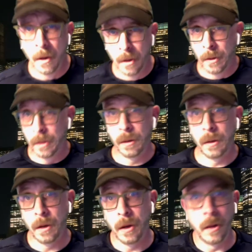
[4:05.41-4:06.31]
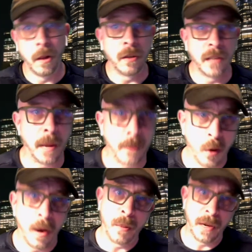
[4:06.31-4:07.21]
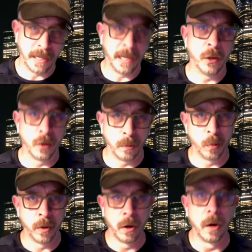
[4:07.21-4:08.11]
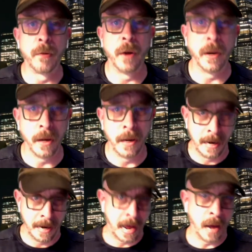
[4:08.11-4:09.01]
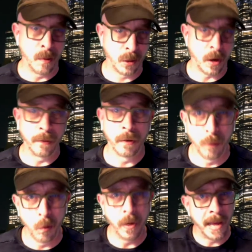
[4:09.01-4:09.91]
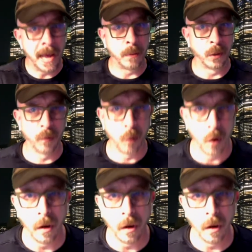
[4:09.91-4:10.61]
A long time ago I went to Egypt with a girlfriend and I was offered 40 camels for her.